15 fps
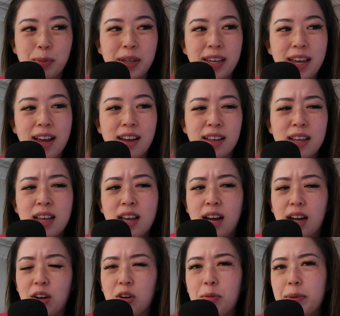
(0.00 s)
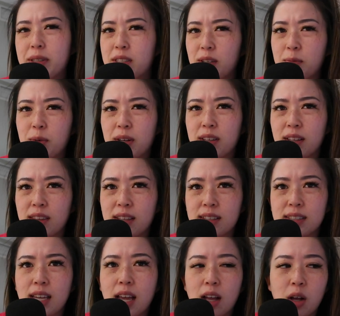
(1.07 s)
But yeah, I hope in some way that
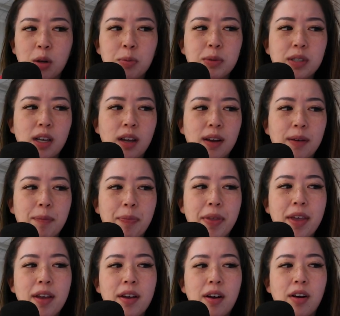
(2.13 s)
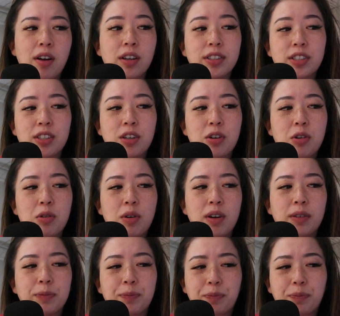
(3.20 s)
this helped. Also,